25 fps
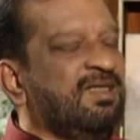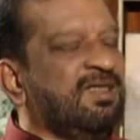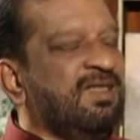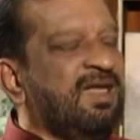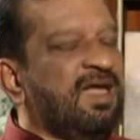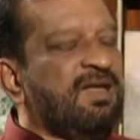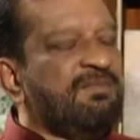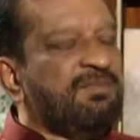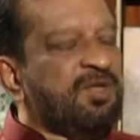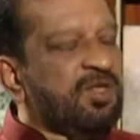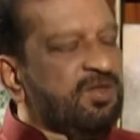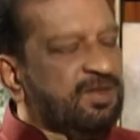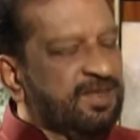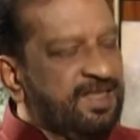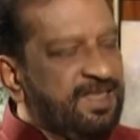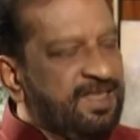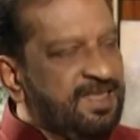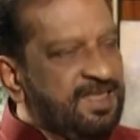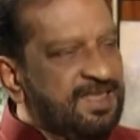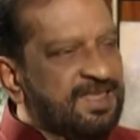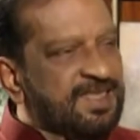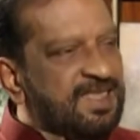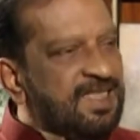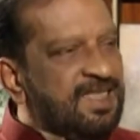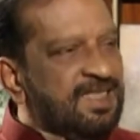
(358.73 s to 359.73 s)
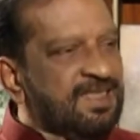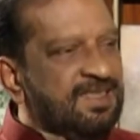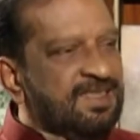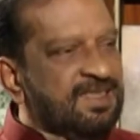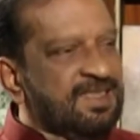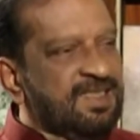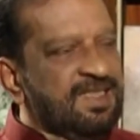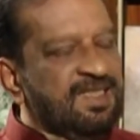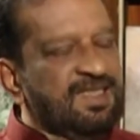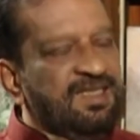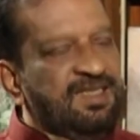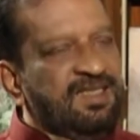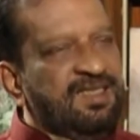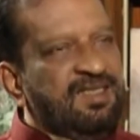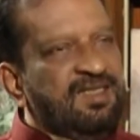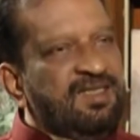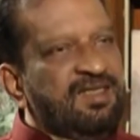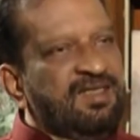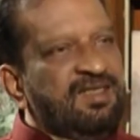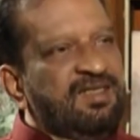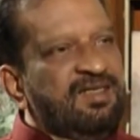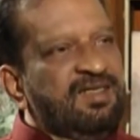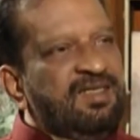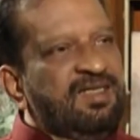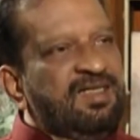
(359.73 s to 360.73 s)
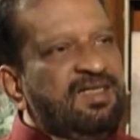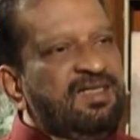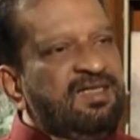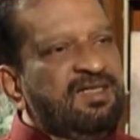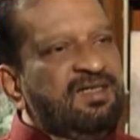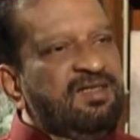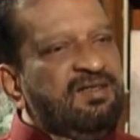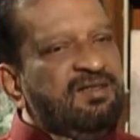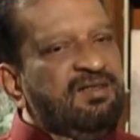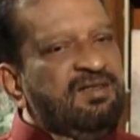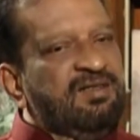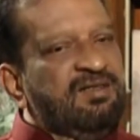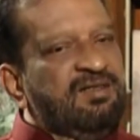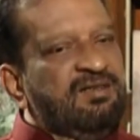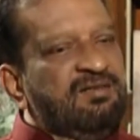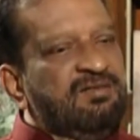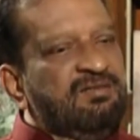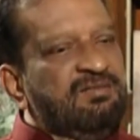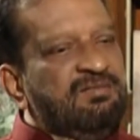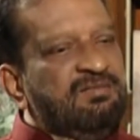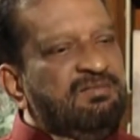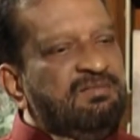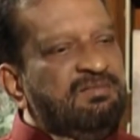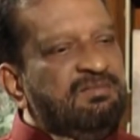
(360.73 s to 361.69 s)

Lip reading: I'm not criticizing. I